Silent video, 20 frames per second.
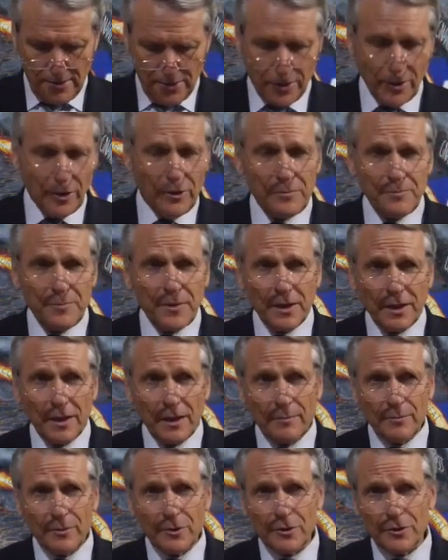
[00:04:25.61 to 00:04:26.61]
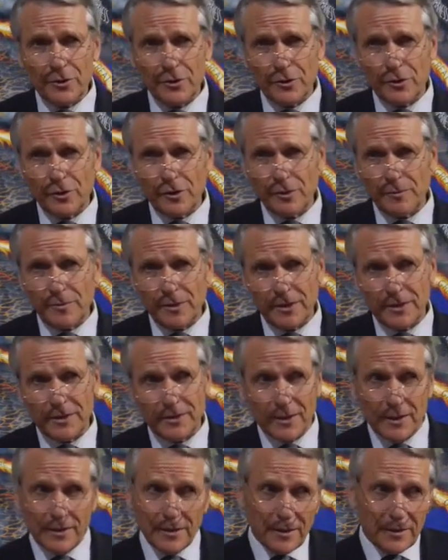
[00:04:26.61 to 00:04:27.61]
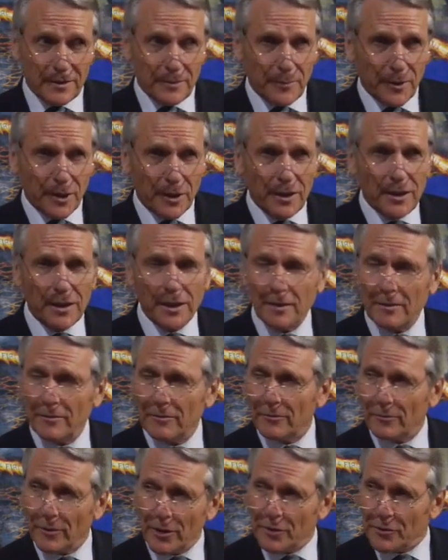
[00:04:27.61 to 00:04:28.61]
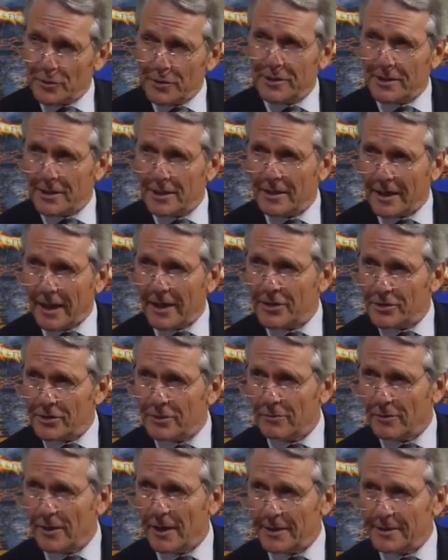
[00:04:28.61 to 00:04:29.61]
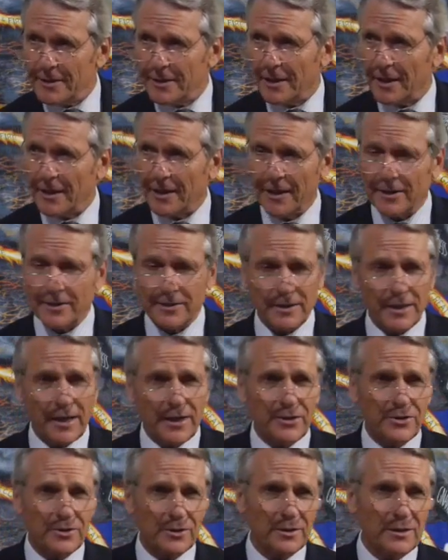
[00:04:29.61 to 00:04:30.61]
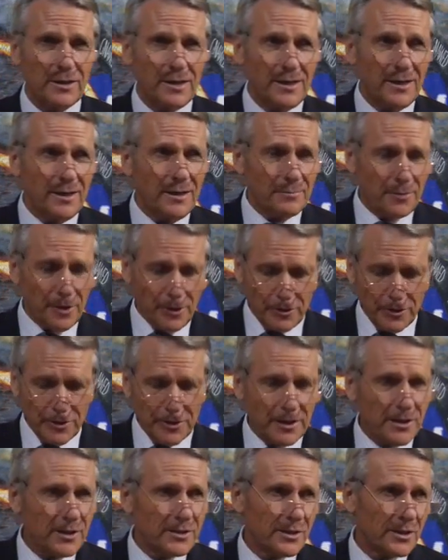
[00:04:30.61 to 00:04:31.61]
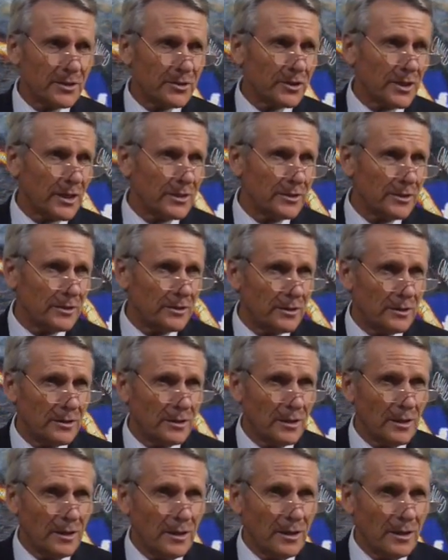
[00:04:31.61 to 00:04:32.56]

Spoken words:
don't become disturbed, he said, at the beginning when you see nation rising against nation, because these are just